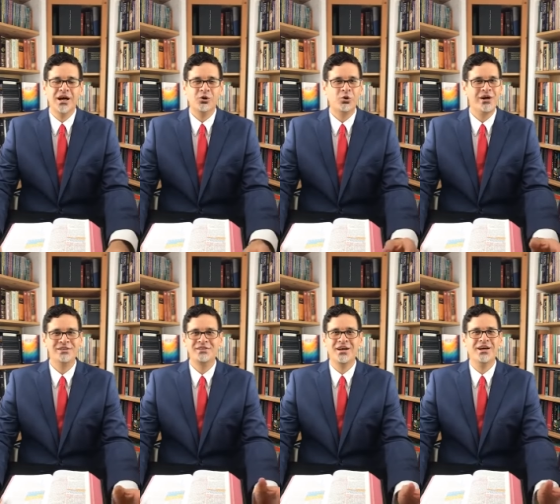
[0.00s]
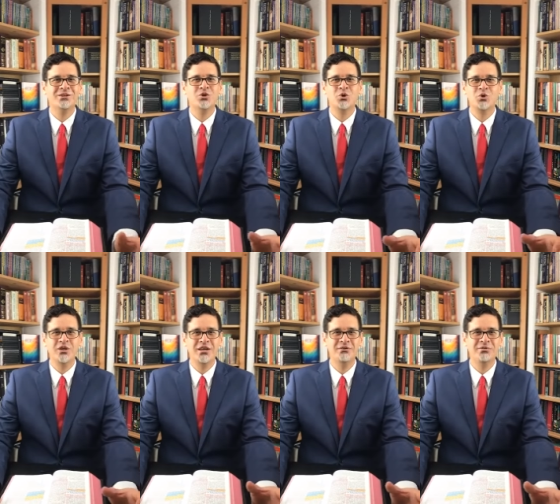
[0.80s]
Christ died to
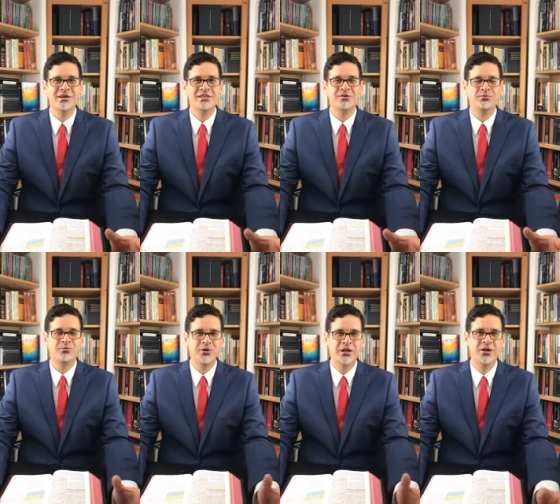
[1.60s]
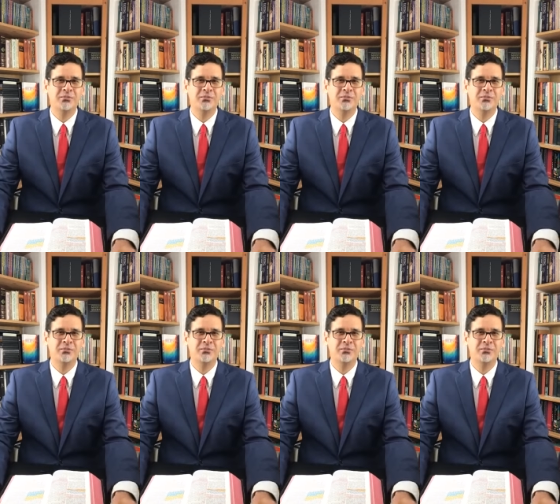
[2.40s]
give us freedom.